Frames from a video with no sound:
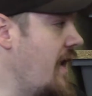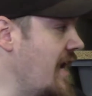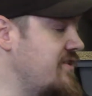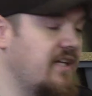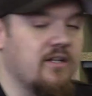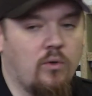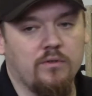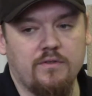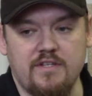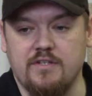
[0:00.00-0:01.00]
as they get
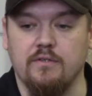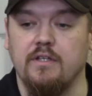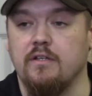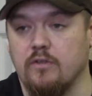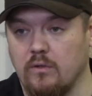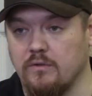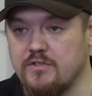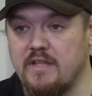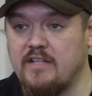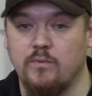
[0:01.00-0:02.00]
older, they start to get duller.
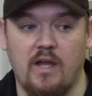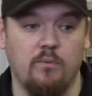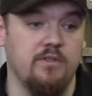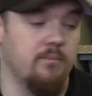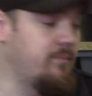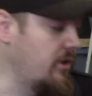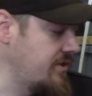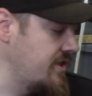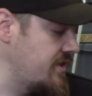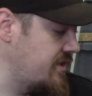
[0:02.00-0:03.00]
So that's why when they're
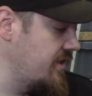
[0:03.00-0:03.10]
purchased,